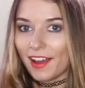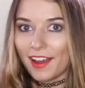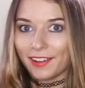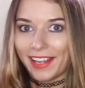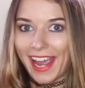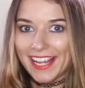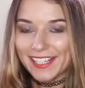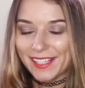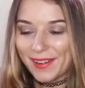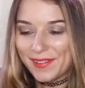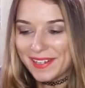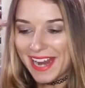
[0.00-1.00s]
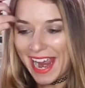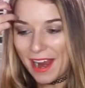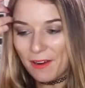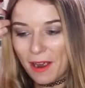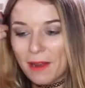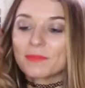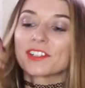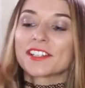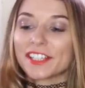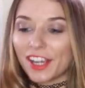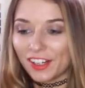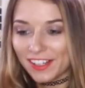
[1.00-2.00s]
Okay, so now I'm
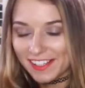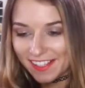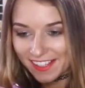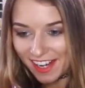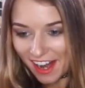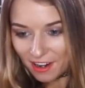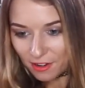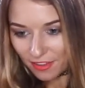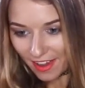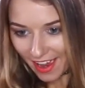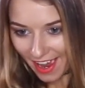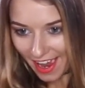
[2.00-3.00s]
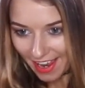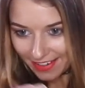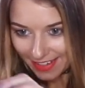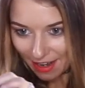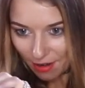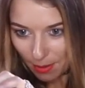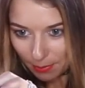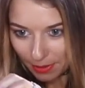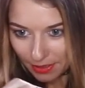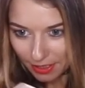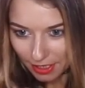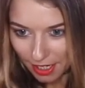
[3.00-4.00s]
just gonna style the hair. Now I'm
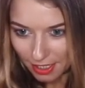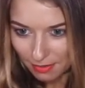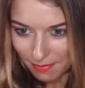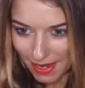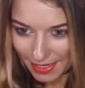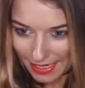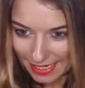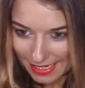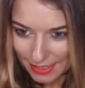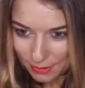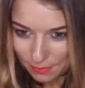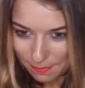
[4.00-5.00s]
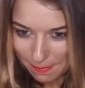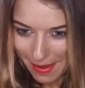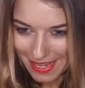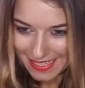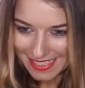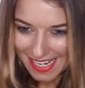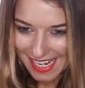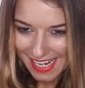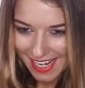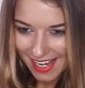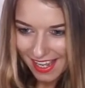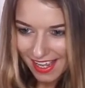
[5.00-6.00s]
gonna kind of make it a little
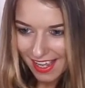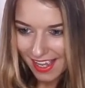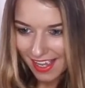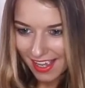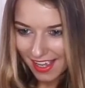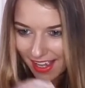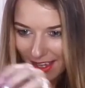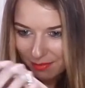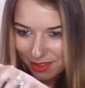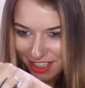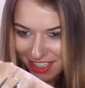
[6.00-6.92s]
messy, but